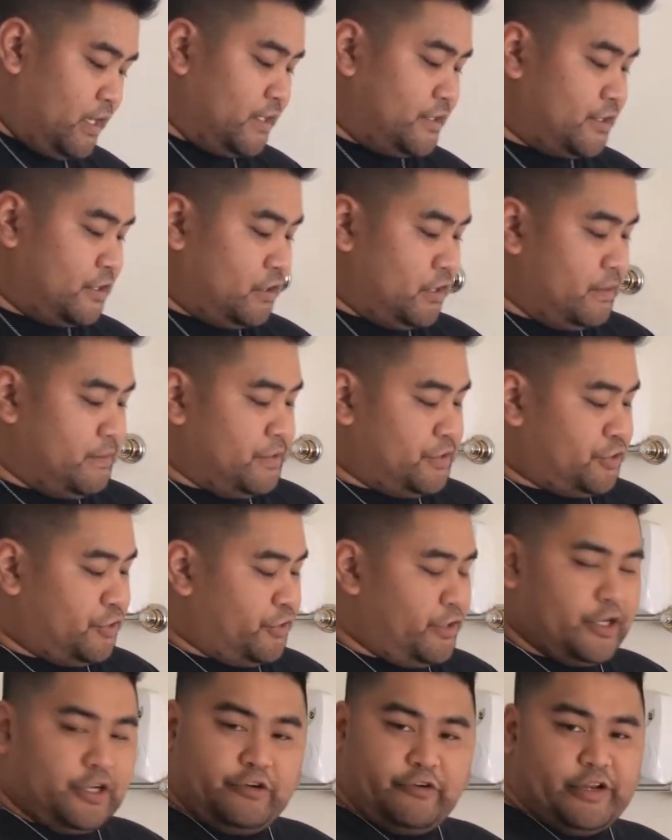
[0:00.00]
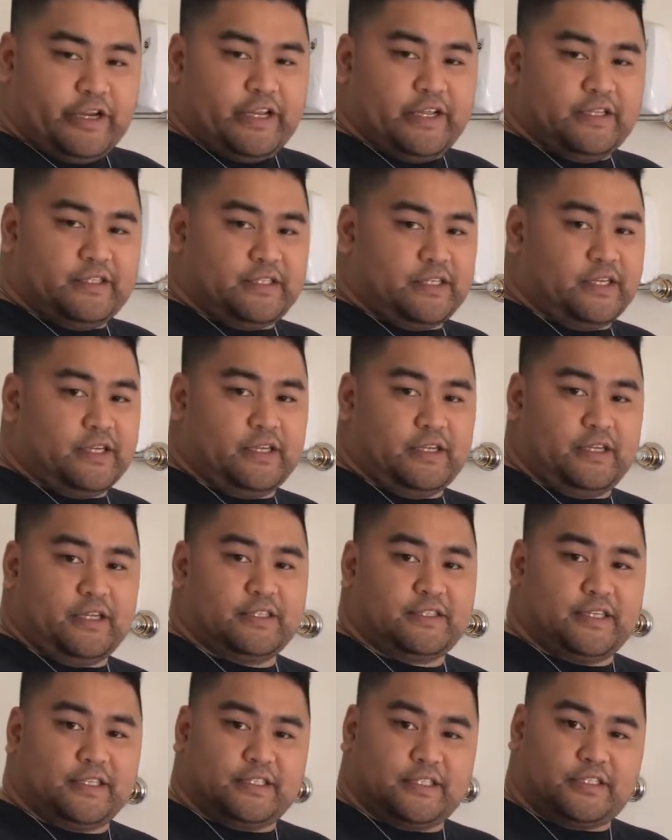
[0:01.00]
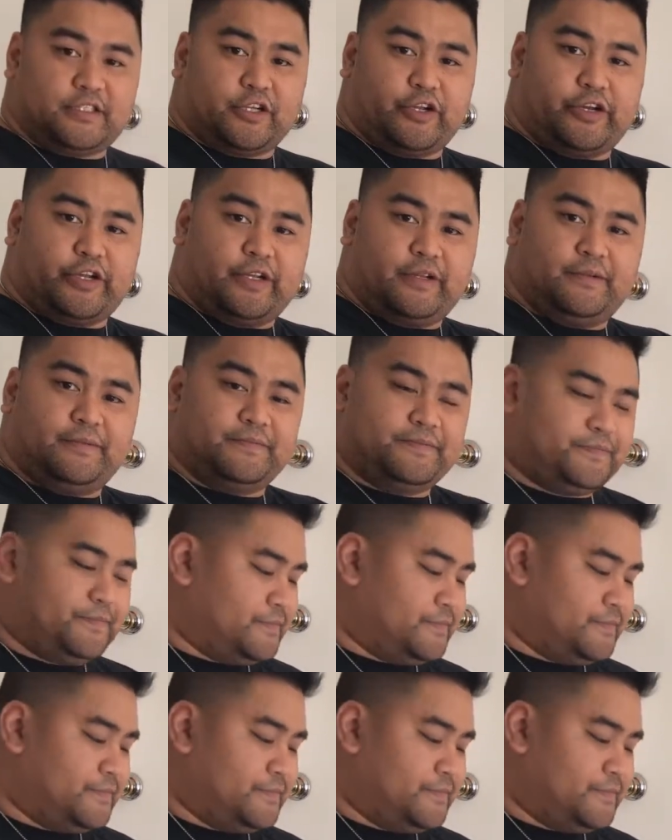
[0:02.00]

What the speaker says: So let me show you the ingredients and let's get this started.